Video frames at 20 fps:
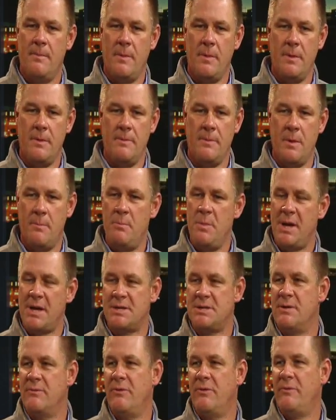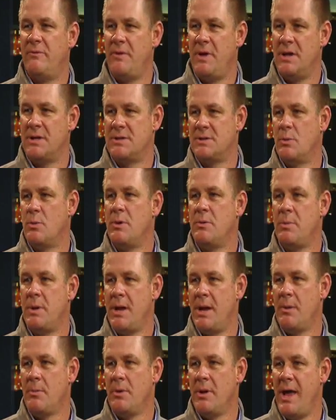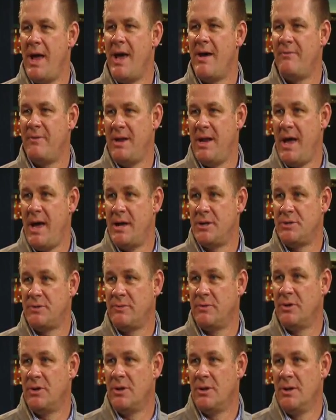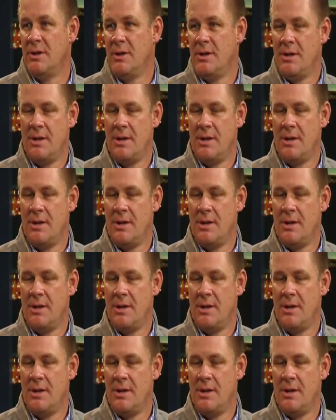the mix of events that we've been able to have in Nashville